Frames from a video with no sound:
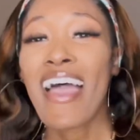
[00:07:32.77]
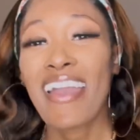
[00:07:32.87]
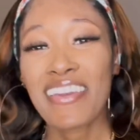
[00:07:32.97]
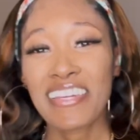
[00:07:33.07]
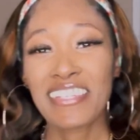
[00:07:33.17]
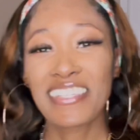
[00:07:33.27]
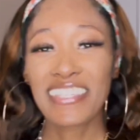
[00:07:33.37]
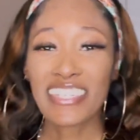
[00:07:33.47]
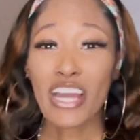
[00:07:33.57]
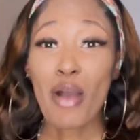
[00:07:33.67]
And
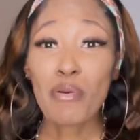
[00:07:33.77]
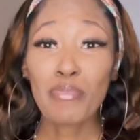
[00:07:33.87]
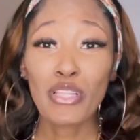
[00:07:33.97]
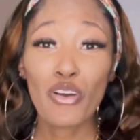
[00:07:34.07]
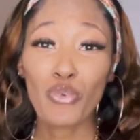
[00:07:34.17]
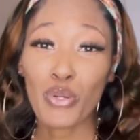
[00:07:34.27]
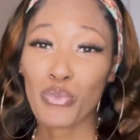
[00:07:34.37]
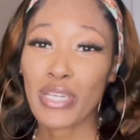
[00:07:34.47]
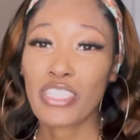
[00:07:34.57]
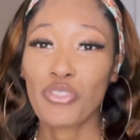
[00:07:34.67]
comment below what
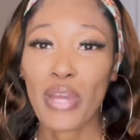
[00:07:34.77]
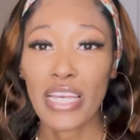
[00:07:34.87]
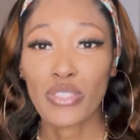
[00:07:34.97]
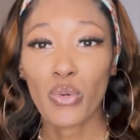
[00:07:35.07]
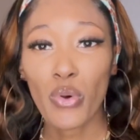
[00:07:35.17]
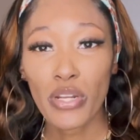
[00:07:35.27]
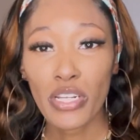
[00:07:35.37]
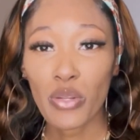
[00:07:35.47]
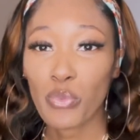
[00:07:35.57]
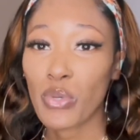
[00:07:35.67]
wigs you guys ordered
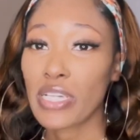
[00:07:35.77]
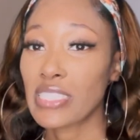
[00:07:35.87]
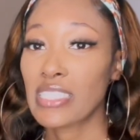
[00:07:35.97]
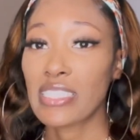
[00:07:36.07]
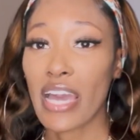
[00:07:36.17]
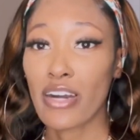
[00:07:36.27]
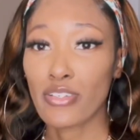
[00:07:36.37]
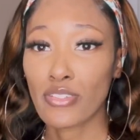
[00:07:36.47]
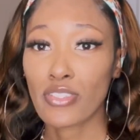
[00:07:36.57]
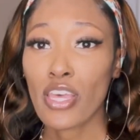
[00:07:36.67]
and what
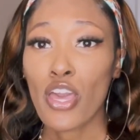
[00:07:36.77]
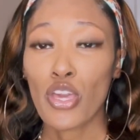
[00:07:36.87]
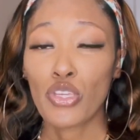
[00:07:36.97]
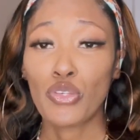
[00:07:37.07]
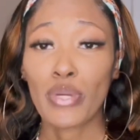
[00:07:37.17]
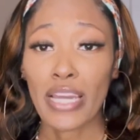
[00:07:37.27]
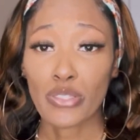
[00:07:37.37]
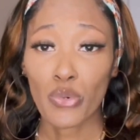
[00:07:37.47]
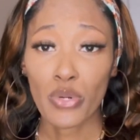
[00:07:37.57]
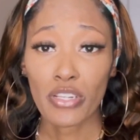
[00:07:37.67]
styles you guys
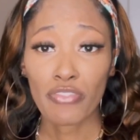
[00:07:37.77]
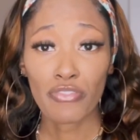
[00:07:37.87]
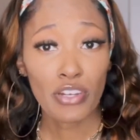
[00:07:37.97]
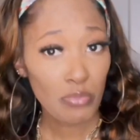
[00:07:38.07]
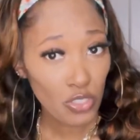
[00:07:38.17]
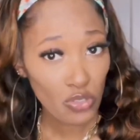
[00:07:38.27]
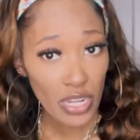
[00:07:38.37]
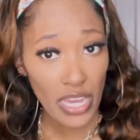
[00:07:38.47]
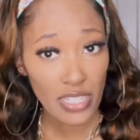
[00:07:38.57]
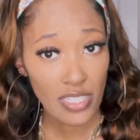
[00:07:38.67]
ordered from
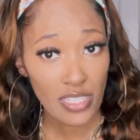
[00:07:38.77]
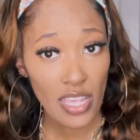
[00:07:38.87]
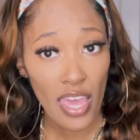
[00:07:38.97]
Unice,